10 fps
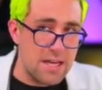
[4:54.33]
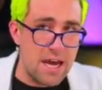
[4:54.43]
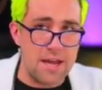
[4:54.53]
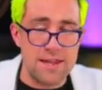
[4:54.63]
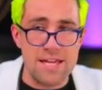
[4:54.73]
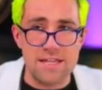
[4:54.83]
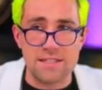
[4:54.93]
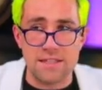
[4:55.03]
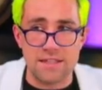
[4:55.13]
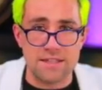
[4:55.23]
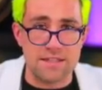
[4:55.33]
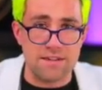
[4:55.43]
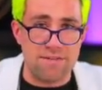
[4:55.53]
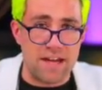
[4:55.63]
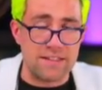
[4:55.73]
Uh, these, this is
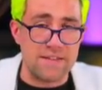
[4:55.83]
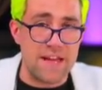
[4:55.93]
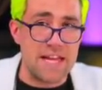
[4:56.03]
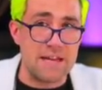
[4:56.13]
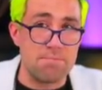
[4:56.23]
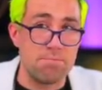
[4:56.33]
the fact that they can